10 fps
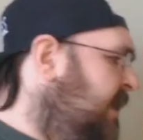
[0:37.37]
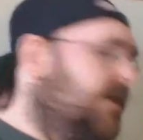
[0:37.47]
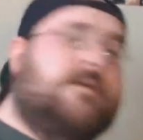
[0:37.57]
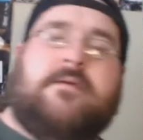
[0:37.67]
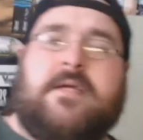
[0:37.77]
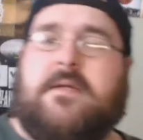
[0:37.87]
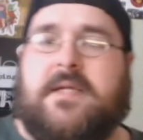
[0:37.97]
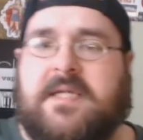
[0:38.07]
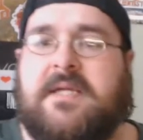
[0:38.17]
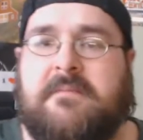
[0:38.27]
it's 10.
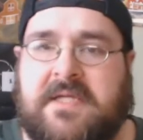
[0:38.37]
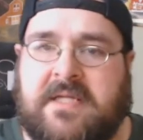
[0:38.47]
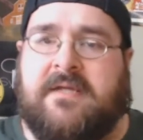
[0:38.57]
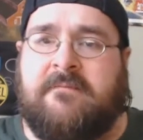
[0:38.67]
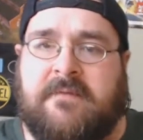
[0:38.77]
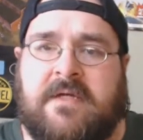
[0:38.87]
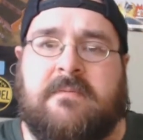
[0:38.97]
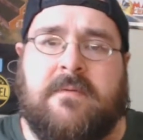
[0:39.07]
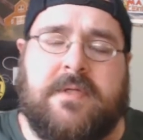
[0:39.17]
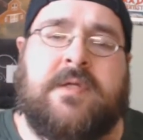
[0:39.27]
They sent me 10
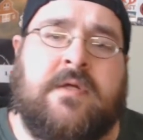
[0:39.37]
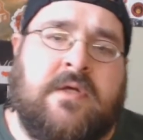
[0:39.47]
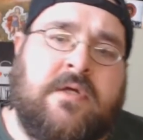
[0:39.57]
flavors.